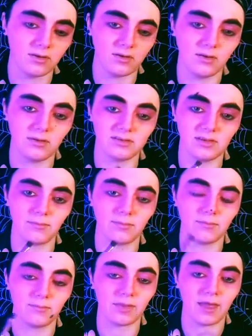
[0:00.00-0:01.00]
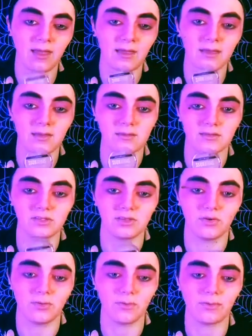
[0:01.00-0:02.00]
using a black, just
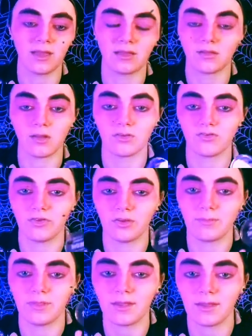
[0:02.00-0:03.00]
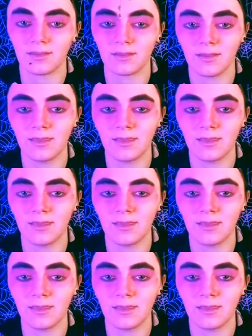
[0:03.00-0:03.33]
normal black, Dollar Tree black,